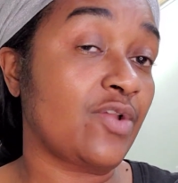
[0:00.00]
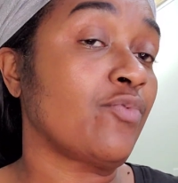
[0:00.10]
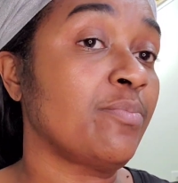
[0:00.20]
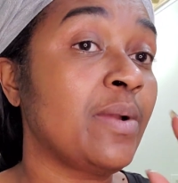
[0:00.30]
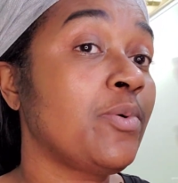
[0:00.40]

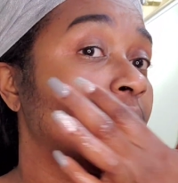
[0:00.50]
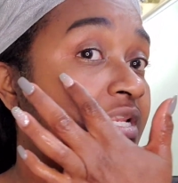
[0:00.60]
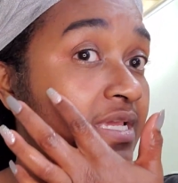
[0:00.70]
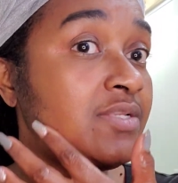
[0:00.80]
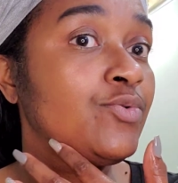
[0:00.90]
Remember, we
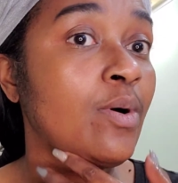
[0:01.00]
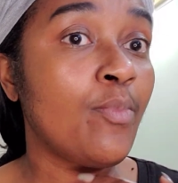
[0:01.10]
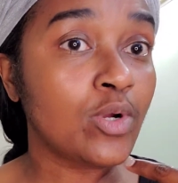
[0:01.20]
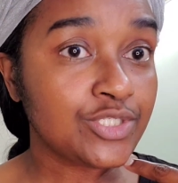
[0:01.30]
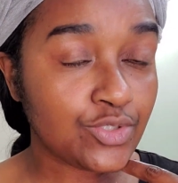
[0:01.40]
did do a
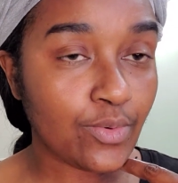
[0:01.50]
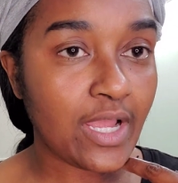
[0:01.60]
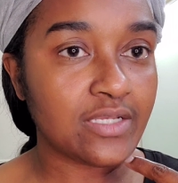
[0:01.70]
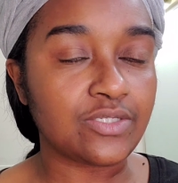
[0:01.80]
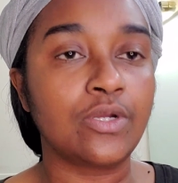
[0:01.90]

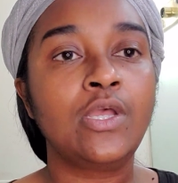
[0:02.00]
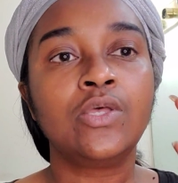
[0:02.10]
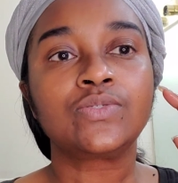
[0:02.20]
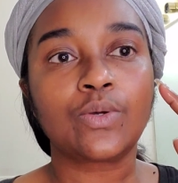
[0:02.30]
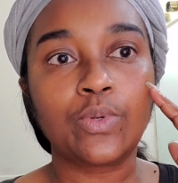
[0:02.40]
moisturizer,
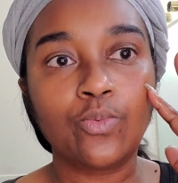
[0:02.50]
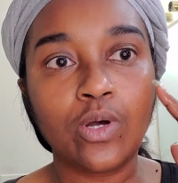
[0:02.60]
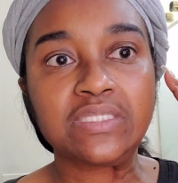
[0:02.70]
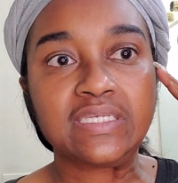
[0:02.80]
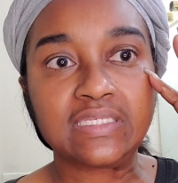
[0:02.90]
so we
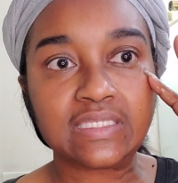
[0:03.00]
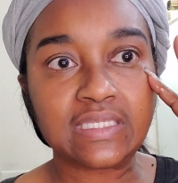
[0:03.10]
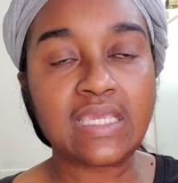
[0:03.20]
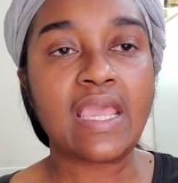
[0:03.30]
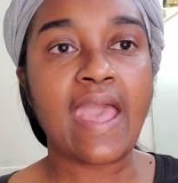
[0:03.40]
want to
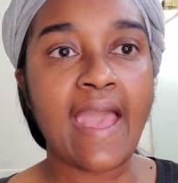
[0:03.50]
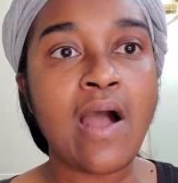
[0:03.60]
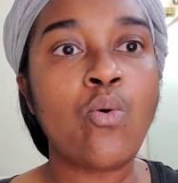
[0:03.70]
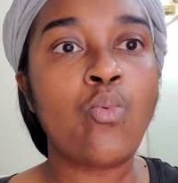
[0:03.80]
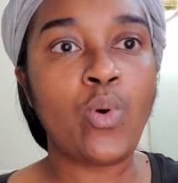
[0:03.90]
see
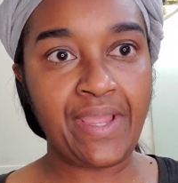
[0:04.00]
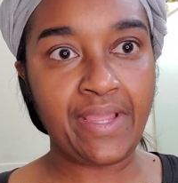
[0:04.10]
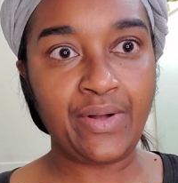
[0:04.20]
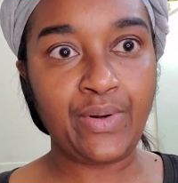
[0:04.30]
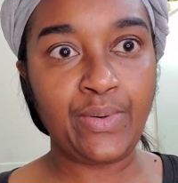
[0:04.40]
how
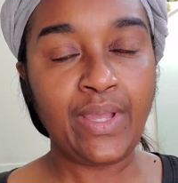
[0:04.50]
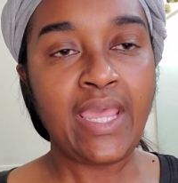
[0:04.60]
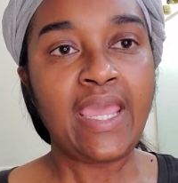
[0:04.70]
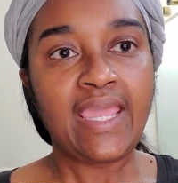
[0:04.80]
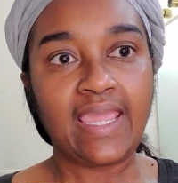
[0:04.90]
well
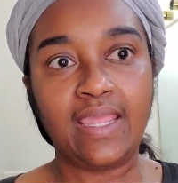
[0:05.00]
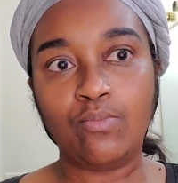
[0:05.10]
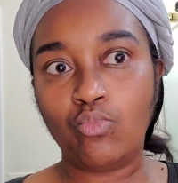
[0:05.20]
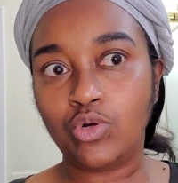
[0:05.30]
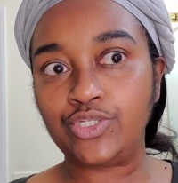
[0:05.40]
it
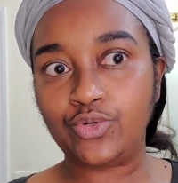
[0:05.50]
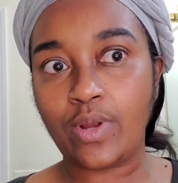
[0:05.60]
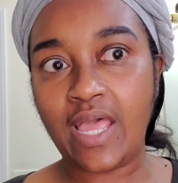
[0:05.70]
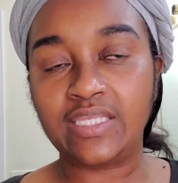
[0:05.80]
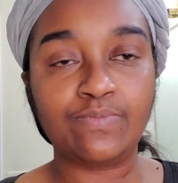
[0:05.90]

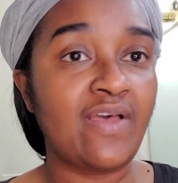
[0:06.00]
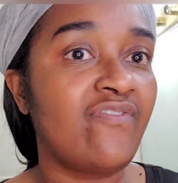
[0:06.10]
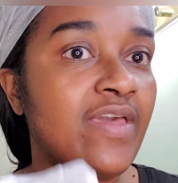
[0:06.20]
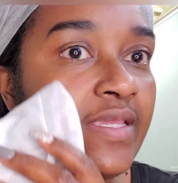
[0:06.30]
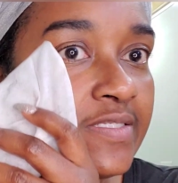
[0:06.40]
moisturized my
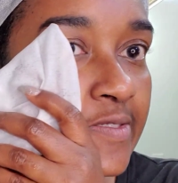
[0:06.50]
face.